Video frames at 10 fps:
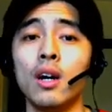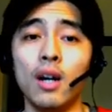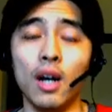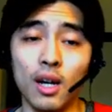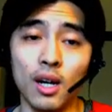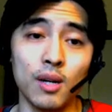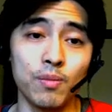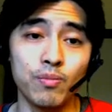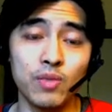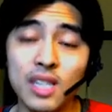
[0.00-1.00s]
a
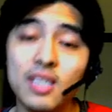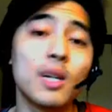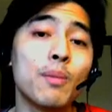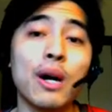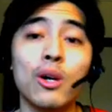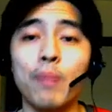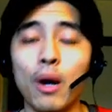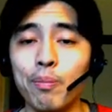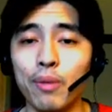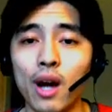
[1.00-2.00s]
decent amount
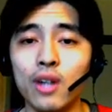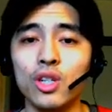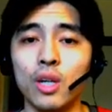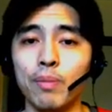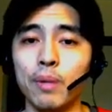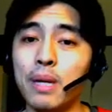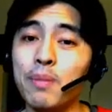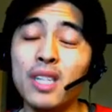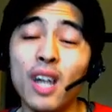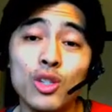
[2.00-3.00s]
about blockchain, but
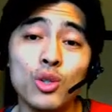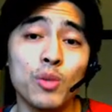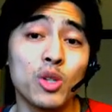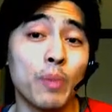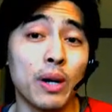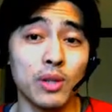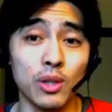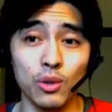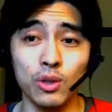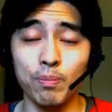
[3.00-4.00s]
maybe not so much about
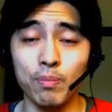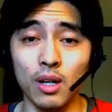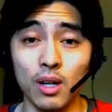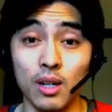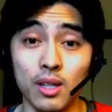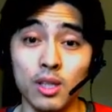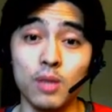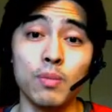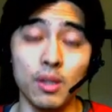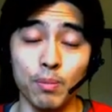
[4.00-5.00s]
EOS uh, in
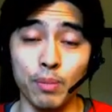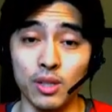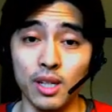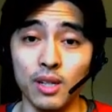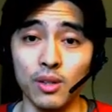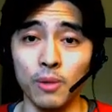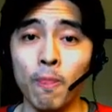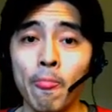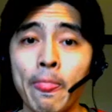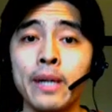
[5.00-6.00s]
in particular.
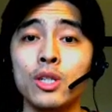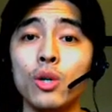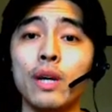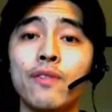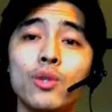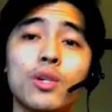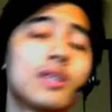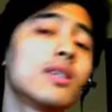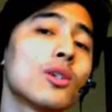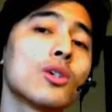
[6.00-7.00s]
So if you
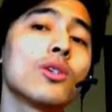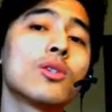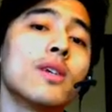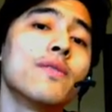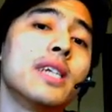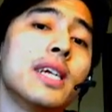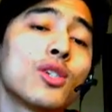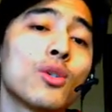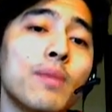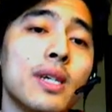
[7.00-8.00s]
consider yourself an
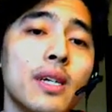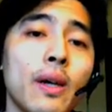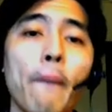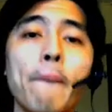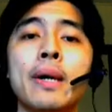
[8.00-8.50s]
intermediate,